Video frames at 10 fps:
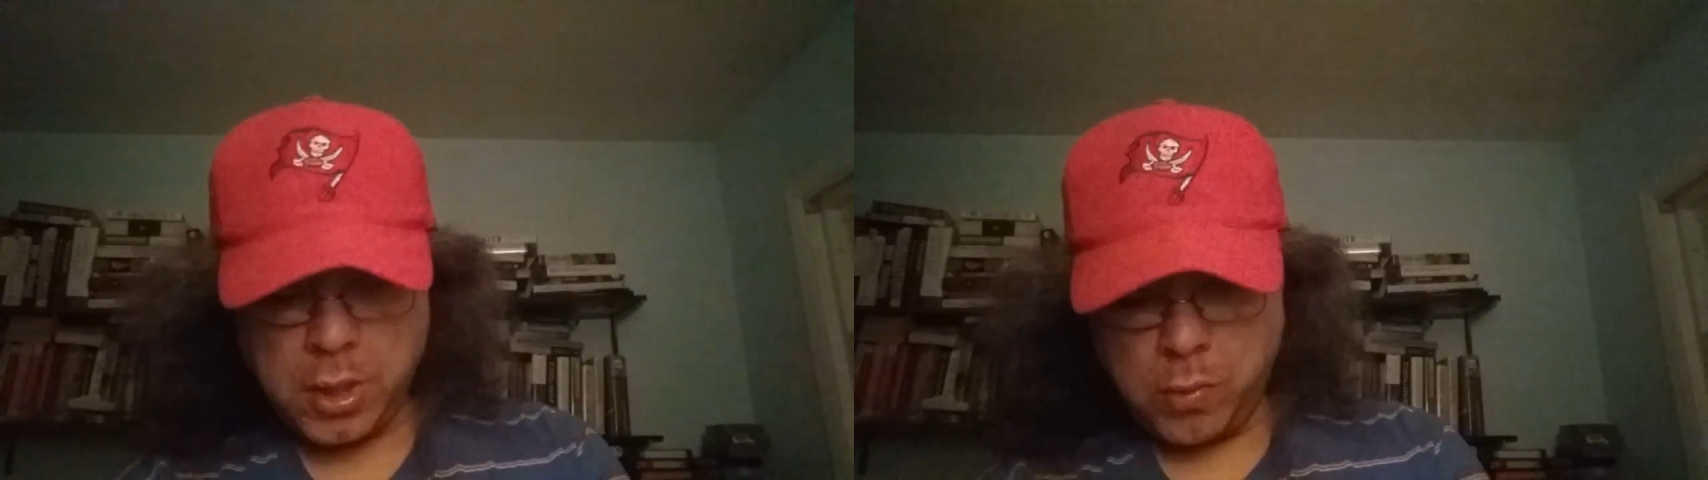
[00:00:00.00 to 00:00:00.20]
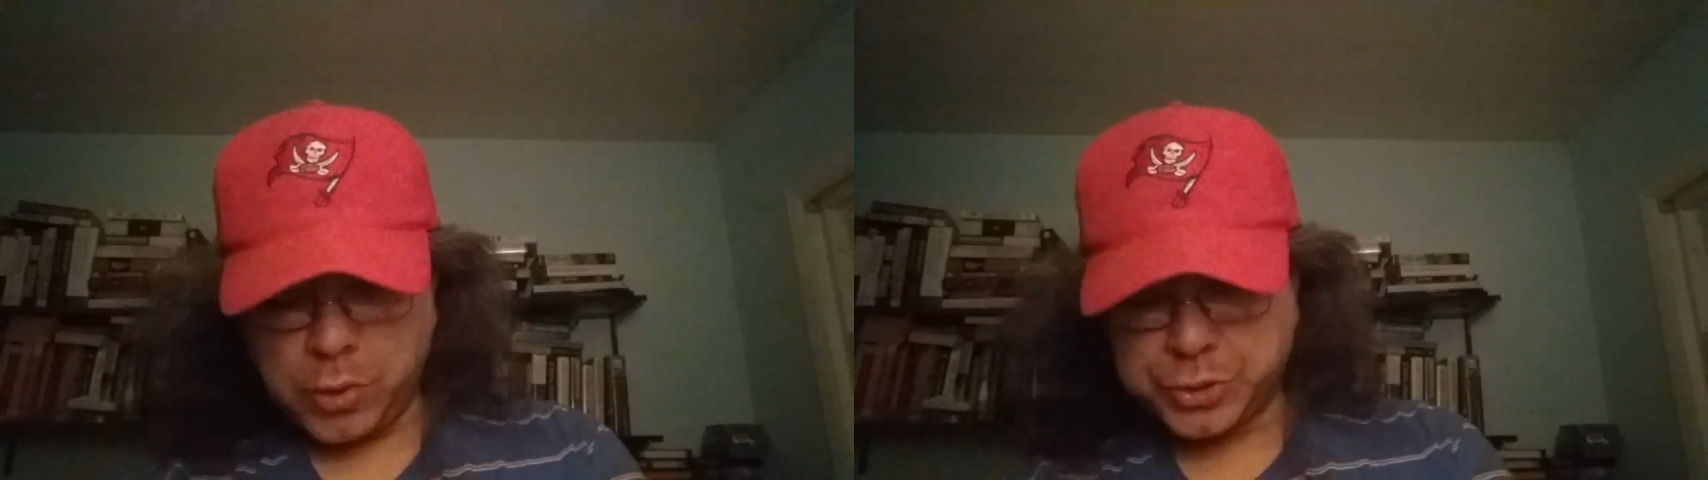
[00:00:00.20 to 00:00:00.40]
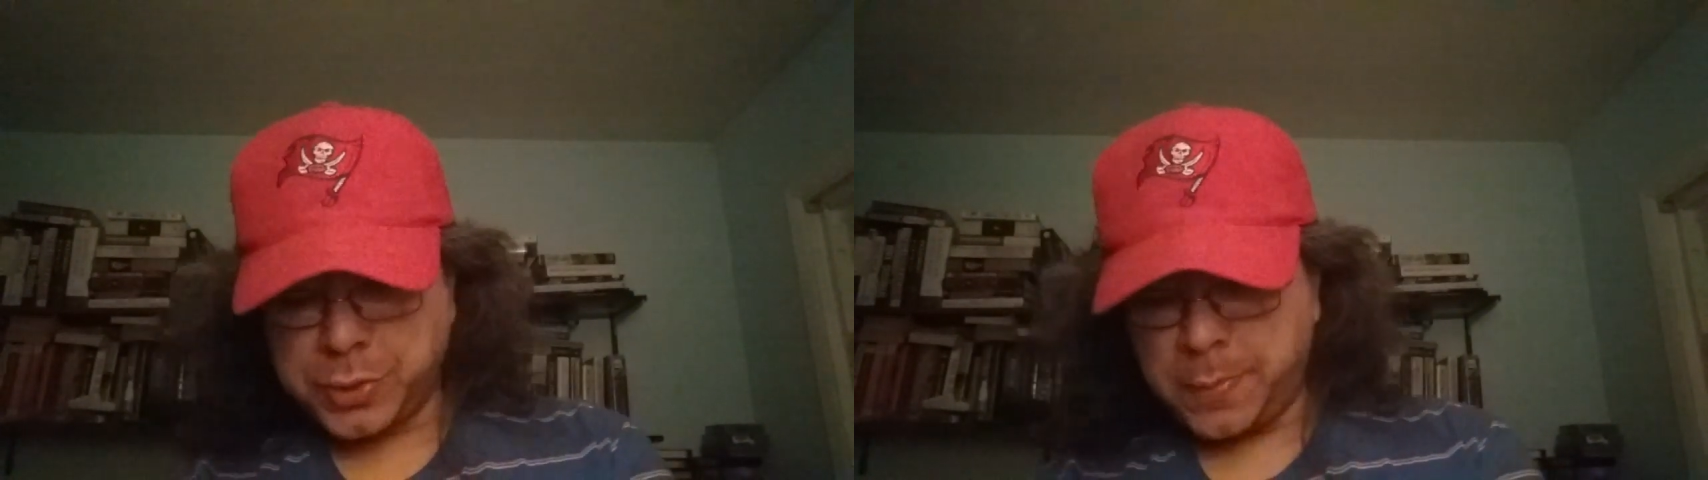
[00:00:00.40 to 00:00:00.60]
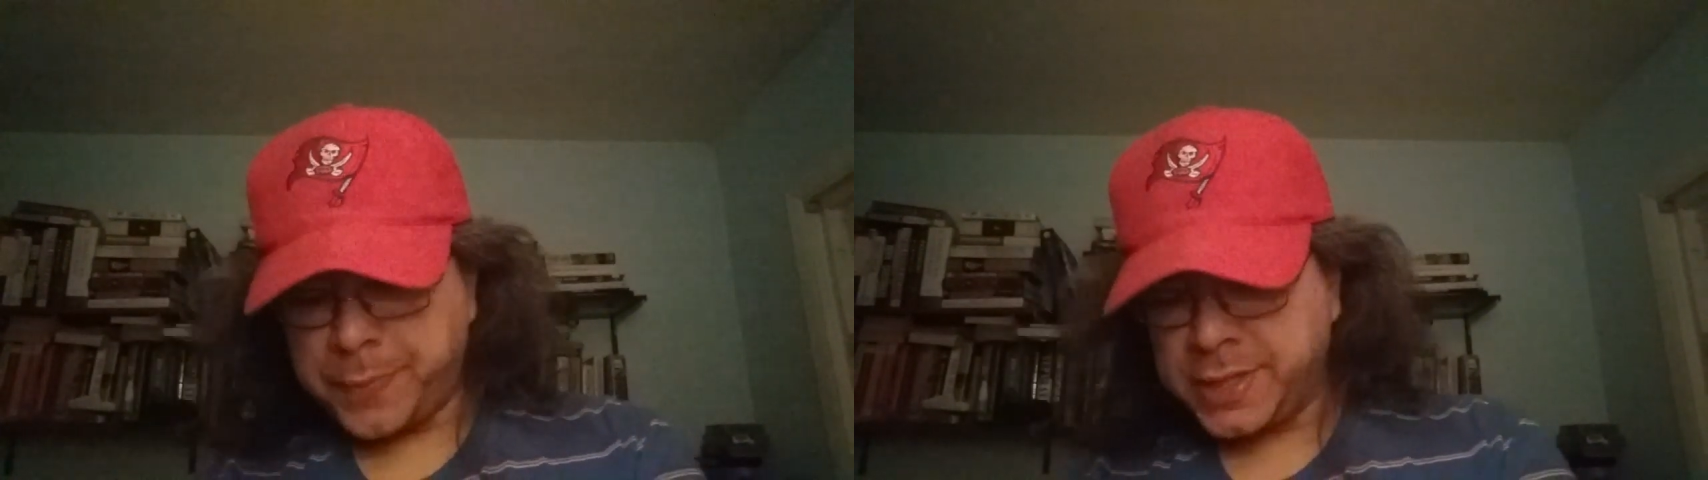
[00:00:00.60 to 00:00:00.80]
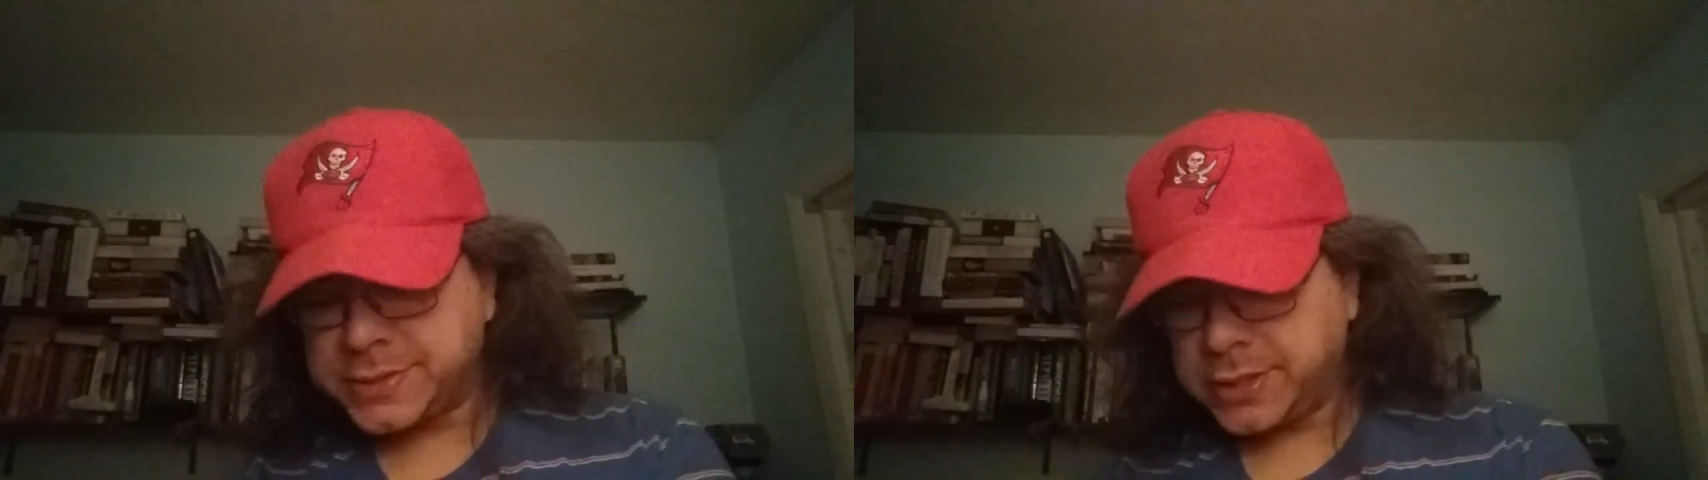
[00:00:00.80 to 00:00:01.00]
where Trump
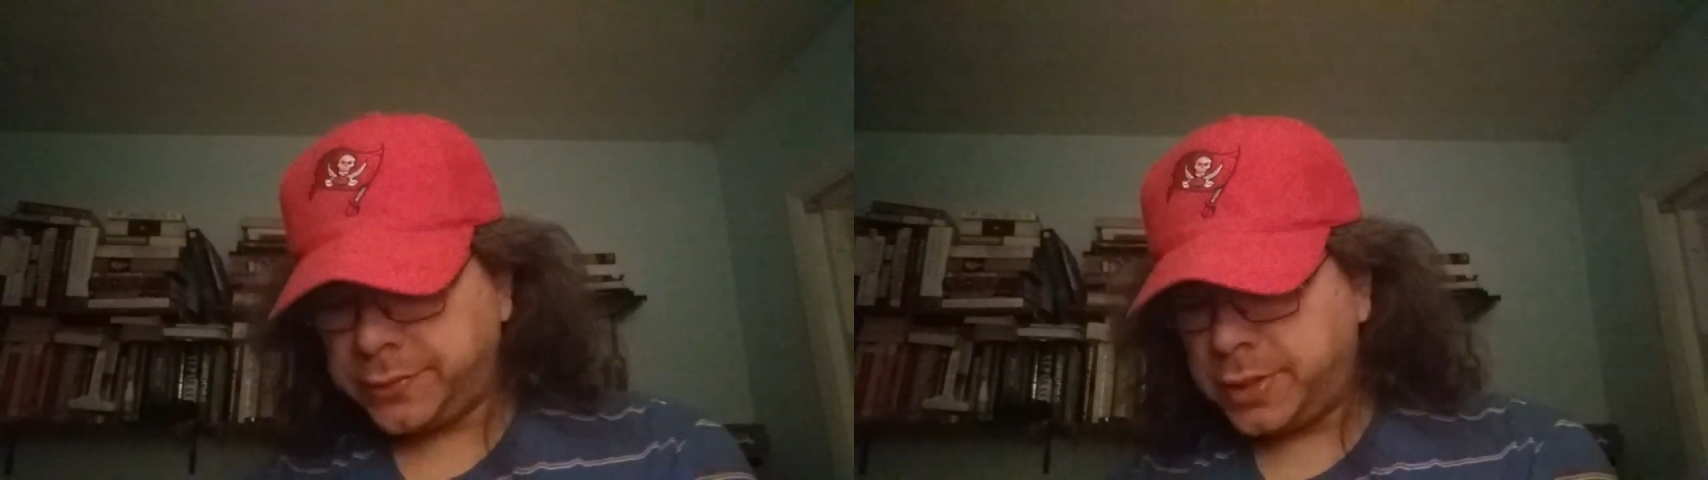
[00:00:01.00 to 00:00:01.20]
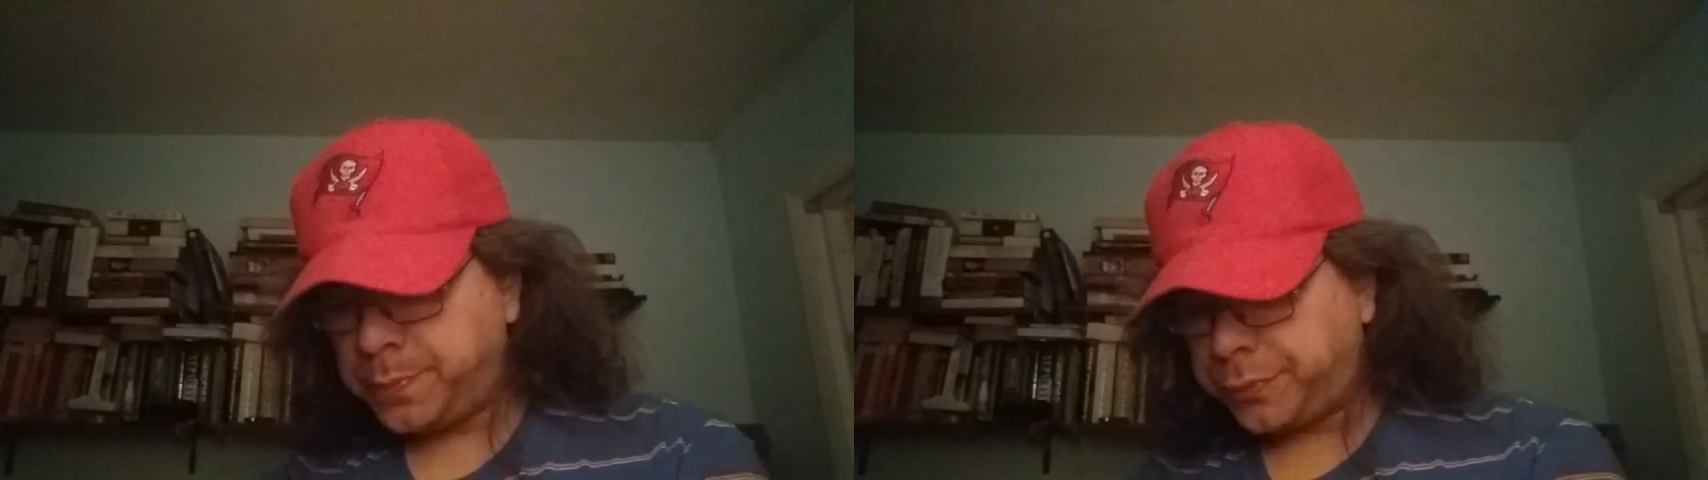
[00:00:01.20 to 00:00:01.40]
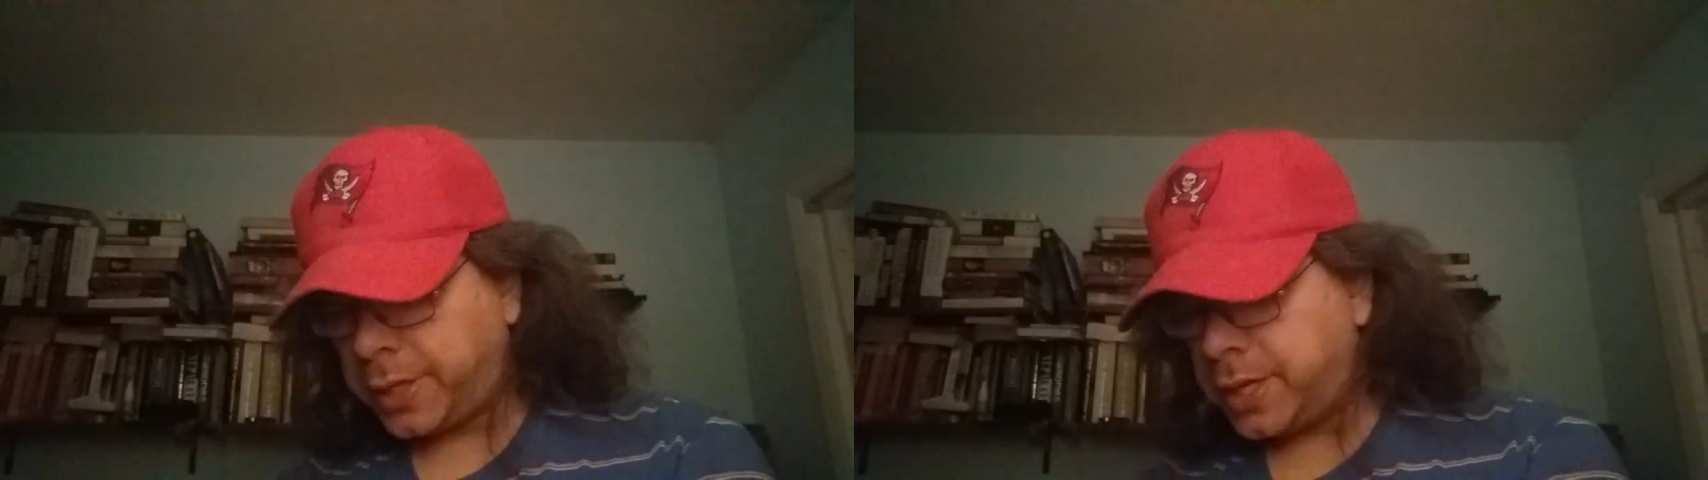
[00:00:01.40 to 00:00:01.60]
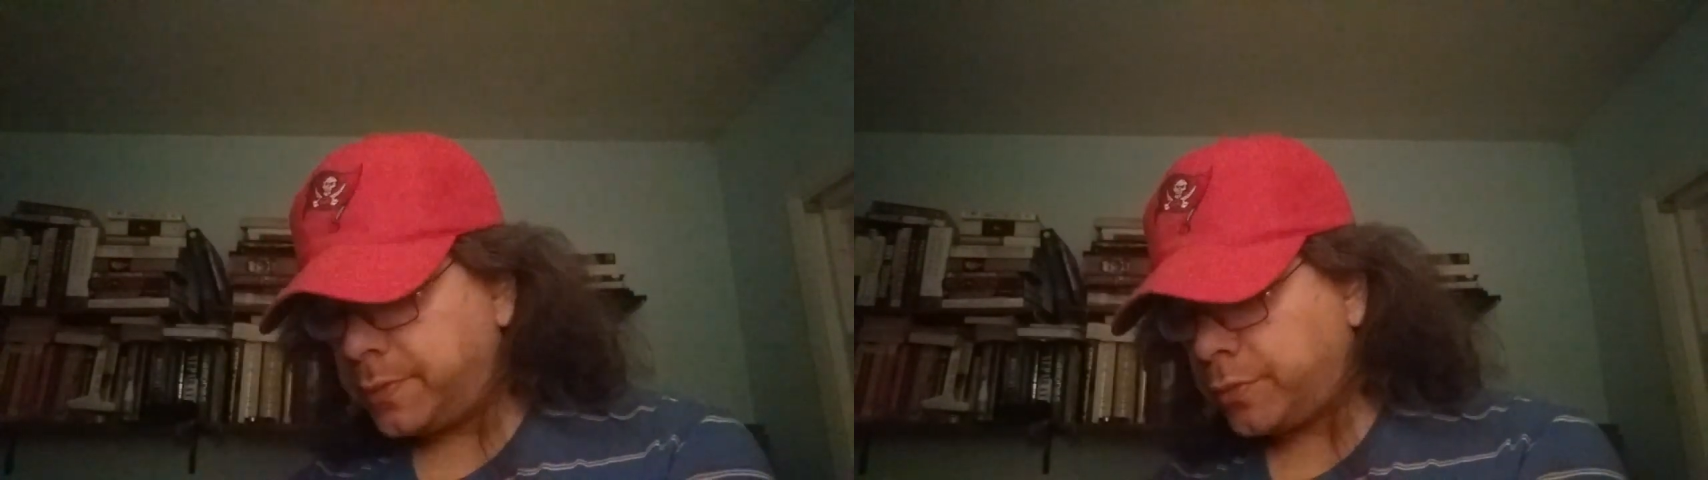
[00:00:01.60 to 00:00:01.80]
basically blamed